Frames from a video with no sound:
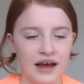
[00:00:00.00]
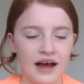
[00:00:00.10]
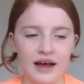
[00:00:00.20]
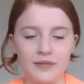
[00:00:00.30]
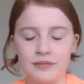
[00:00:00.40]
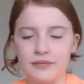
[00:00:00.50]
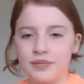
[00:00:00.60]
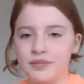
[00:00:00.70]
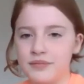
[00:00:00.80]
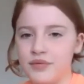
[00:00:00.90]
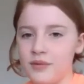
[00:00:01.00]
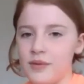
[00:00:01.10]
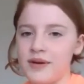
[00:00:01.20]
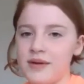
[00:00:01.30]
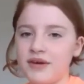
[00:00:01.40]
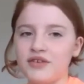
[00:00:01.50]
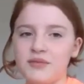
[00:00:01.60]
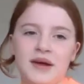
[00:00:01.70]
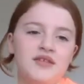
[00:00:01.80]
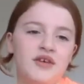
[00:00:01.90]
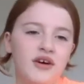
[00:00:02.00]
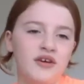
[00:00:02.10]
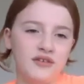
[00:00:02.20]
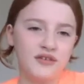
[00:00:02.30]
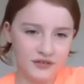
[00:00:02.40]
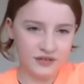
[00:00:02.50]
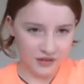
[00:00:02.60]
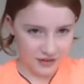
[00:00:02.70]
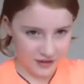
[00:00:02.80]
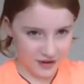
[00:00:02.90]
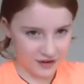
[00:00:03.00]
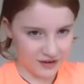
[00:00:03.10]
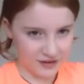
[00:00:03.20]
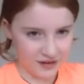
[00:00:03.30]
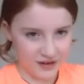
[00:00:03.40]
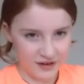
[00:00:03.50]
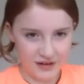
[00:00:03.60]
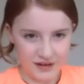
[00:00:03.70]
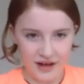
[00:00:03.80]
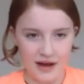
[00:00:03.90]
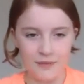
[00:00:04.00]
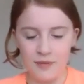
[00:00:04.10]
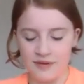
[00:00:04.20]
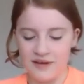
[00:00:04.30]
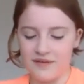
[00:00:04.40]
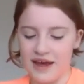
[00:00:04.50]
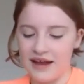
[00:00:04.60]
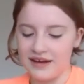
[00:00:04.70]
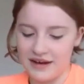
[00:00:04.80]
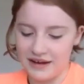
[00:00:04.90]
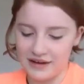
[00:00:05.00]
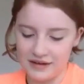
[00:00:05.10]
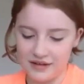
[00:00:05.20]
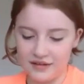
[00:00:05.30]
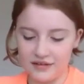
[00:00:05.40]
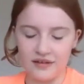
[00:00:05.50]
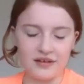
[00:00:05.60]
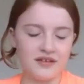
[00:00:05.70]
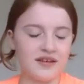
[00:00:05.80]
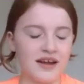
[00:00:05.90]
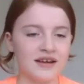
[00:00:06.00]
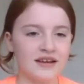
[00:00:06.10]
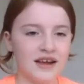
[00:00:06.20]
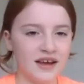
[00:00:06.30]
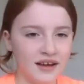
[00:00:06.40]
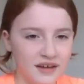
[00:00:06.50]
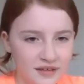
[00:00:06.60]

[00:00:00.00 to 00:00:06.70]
I'm probably much better off than I would be if I hadn't had Alexander technique.